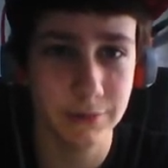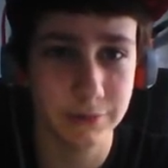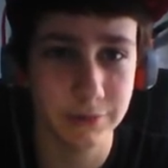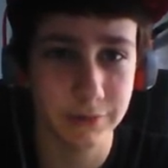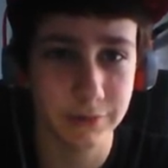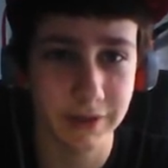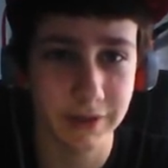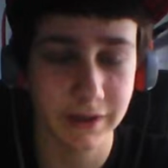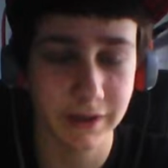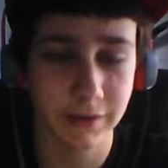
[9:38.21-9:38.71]

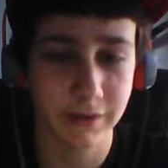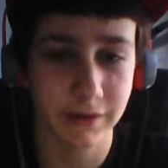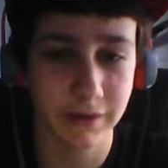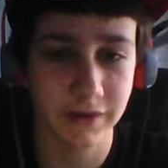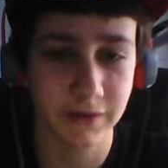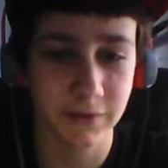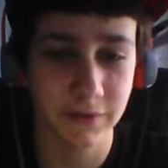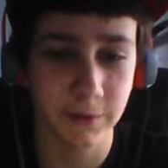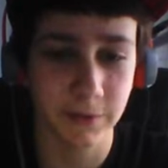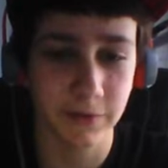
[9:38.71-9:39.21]
Like
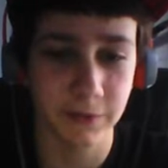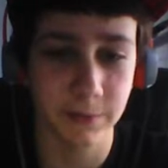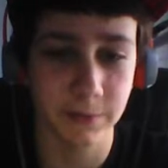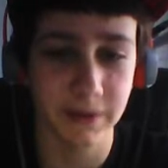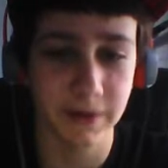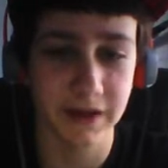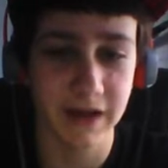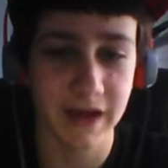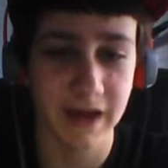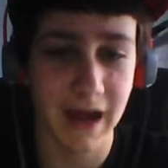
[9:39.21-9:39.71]
it's it's
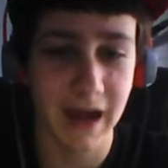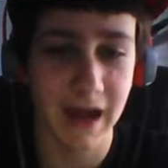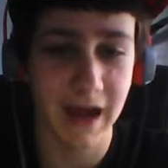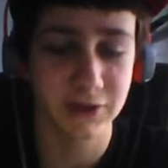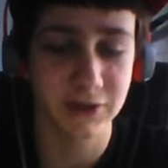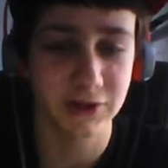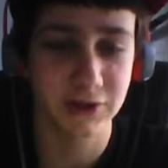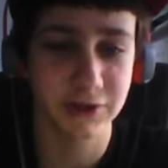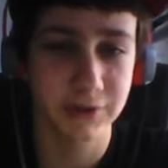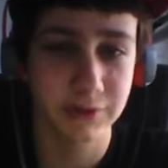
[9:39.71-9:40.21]
being
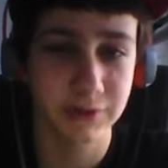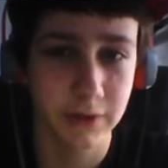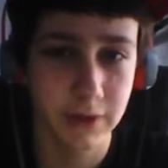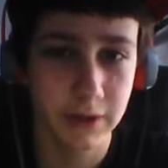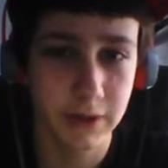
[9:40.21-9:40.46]
captured